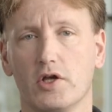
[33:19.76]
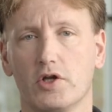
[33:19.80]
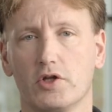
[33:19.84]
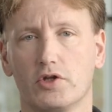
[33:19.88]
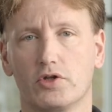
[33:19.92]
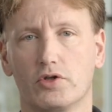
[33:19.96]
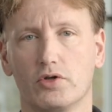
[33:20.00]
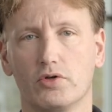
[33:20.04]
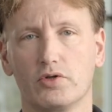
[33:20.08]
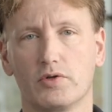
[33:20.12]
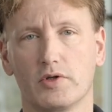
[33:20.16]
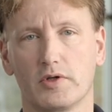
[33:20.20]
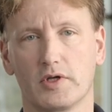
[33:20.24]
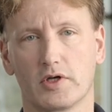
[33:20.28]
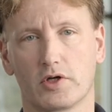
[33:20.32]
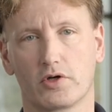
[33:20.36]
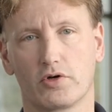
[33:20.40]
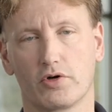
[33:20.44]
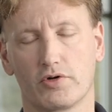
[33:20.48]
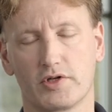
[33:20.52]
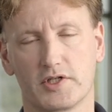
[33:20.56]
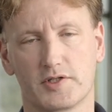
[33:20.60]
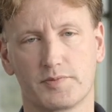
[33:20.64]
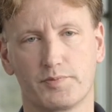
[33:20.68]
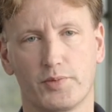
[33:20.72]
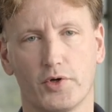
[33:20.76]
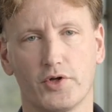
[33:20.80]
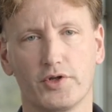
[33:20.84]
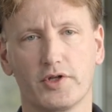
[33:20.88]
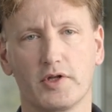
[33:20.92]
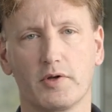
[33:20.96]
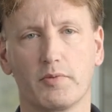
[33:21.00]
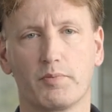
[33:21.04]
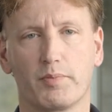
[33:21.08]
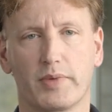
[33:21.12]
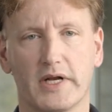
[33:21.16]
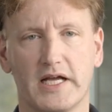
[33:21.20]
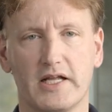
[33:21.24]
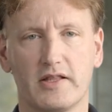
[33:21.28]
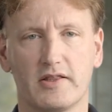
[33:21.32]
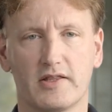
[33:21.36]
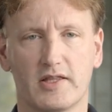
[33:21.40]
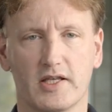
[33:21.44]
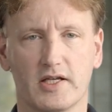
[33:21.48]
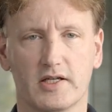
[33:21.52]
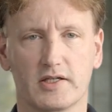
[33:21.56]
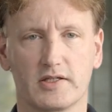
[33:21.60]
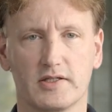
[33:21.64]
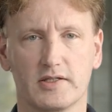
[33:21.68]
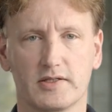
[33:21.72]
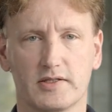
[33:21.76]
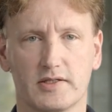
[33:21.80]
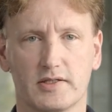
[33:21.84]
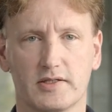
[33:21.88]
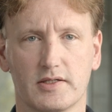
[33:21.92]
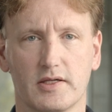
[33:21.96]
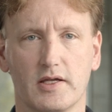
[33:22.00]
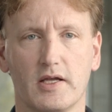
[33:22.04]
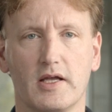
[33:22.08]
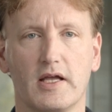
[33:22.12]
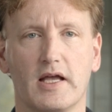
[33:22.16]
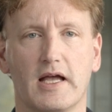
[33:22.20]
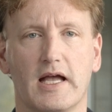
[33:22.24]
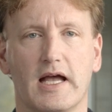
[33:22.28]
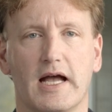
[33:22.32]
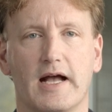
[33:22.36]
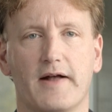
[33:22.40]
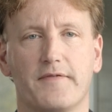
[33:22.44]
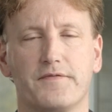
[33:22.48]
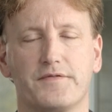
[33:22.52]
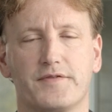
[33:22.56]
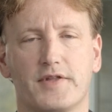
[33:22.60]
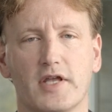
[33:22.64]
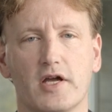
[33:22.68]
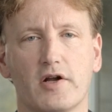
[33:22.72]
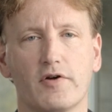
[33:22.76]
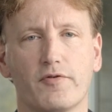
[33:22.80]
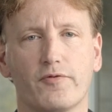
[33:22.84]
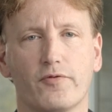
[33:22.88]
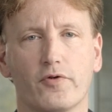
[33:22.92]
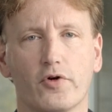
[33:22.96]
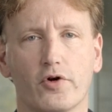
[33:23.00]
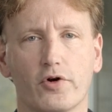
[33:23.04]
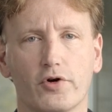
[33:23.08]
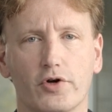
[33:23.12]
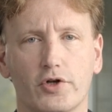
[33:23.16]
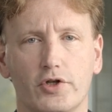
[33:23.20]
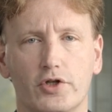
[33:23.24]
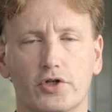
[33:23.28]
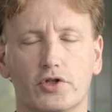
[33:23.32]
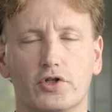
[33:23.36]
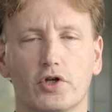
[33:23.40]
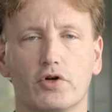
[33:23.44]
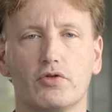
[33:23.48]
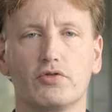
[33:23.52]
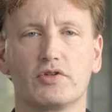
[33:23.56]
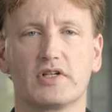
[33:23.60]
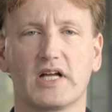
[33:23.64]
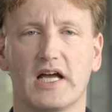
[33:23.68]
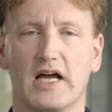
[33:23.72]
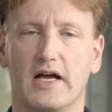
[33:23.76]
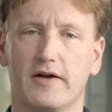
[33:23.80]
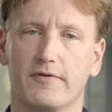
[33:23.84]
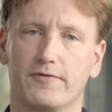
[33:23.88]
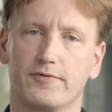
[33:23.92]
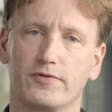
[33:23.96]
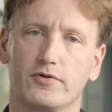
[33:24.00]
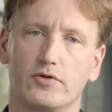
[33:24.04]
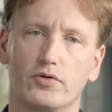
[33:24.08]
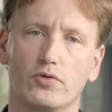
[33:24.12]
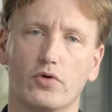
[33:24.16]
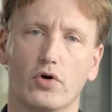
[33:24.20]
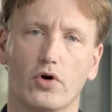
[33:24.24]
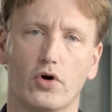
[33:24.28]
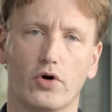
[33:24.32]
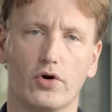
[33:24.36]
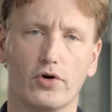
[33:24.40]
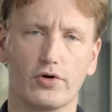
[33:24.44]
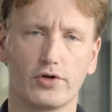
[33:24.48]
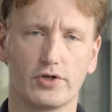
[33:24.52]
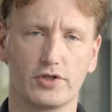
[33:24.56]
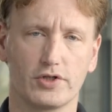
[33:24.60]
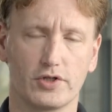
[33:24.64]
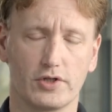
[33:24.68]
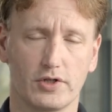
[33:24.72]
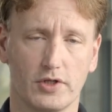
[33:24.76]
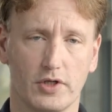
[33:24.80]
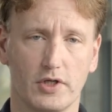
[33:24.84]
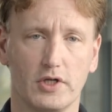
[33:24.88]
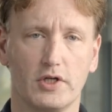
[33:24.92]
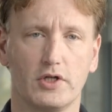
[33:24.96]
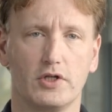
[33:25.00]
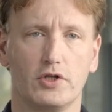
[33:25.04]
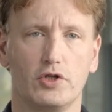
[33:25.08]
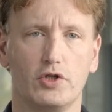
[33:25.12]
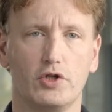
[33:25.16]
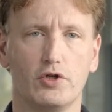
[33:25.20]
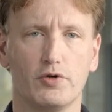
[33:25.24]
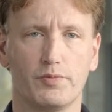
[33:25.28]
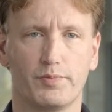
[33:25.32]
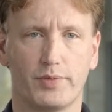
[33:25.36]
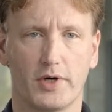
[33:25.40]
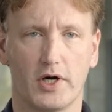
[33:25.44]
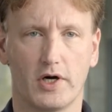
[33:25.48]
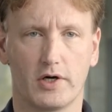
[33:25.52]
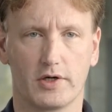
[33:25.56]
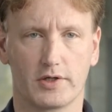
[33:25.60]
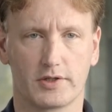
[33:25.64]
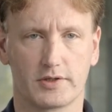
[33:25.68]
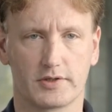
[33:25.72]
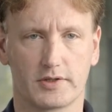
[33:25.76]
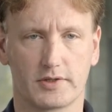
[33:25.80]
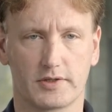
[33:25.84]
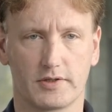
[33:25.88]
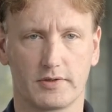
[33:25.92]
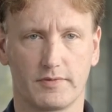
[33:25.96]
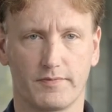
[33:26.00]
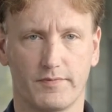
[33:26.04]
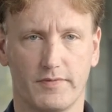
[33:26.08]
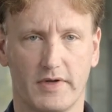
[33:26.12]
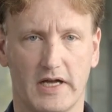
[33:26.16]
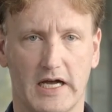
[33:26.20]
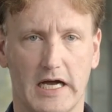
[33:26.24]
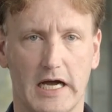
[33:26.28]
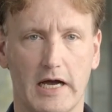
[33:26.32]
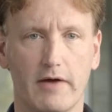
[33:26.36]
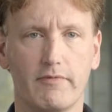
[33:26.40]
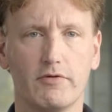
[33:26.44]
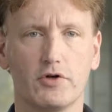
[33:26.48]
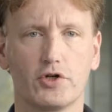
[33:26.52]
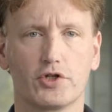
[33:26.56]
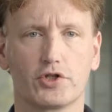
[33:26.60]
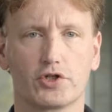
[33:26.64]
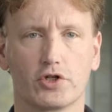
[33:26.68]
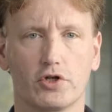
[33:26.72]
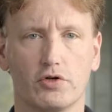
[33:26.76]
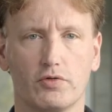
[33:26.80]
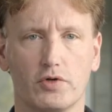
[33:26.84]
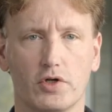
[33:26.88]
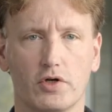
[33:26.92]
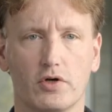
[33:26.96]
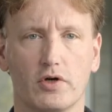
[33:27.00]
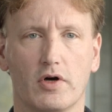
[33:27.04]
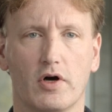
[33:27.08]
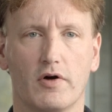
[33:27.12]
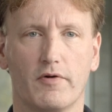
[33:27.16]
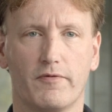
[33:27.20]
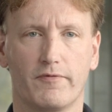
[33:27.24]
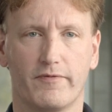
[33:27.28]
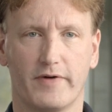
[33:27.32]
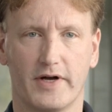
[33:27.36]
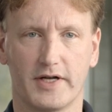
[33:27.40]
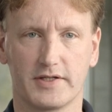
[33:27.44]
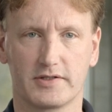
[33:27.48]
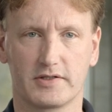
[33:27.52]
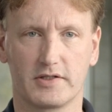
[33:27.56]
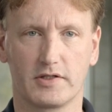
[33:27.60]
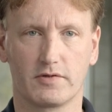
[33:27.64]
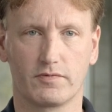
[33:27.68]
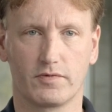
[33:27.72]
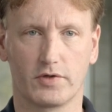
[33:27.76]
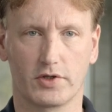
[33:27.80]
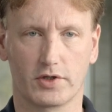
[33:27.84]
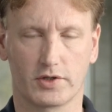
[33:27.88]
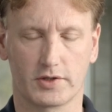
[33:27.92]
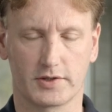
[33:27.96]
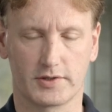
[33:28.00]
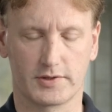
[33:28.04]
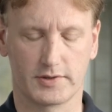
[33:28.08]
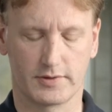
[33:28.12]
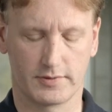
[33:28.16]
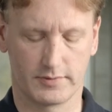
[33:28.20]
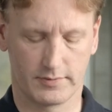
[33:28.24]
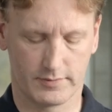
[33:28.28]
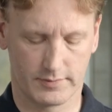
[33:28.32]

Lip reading: to the corresponding plate thickness, and therefore you don't have to order new parts. I will show you how fast it works.